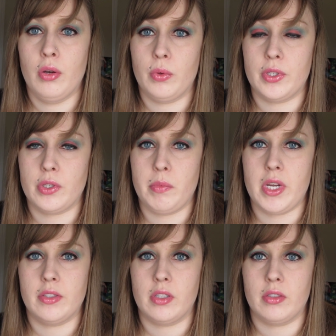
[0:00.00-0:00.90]
which
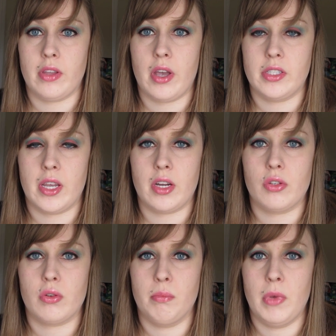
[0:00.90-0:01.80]
means there's lots of
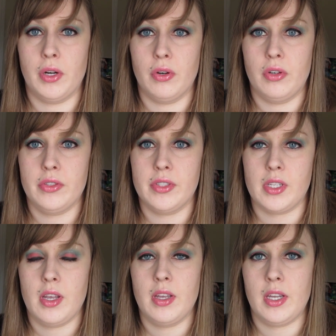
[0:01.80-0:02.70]
extra minerals
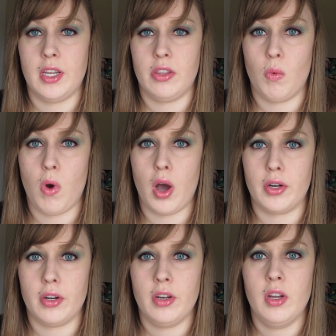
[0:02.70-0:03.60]
in the
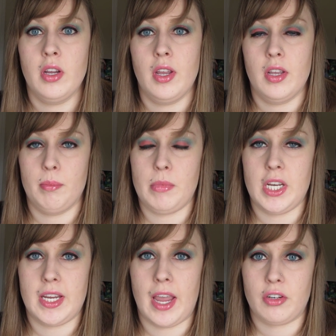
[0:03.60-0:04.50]
water,
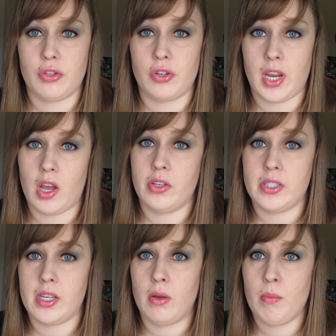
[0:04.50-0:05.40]
meaning extra
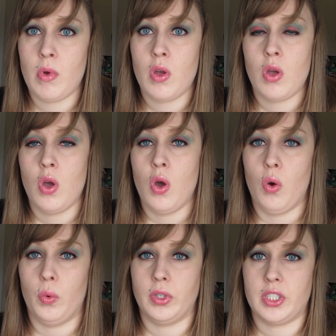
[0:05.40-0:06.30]
calcium,
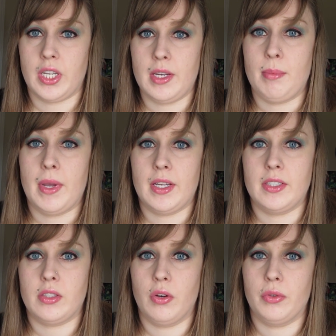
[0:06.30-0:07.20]
which guinea
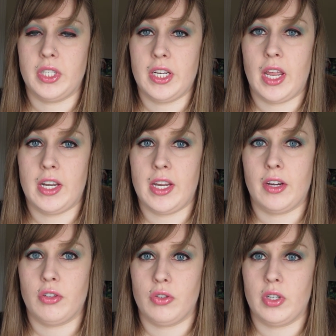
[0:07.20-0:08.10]
pigs don't need any
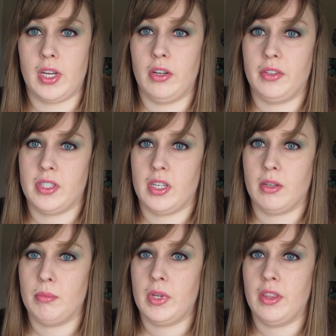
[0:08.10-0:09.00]
extra
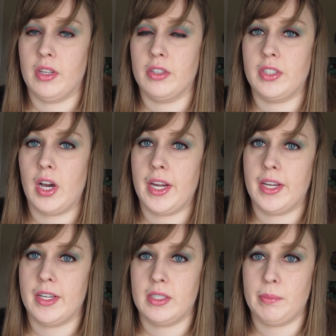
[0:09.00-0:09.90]
calcium in their
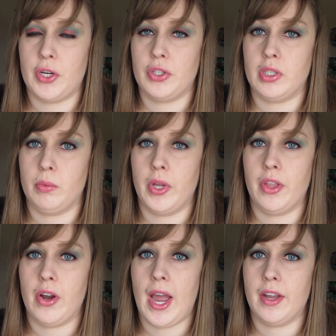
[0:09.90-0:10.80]
diet, especially when
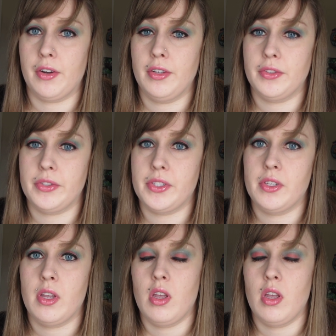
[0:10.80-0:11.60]
they're adults.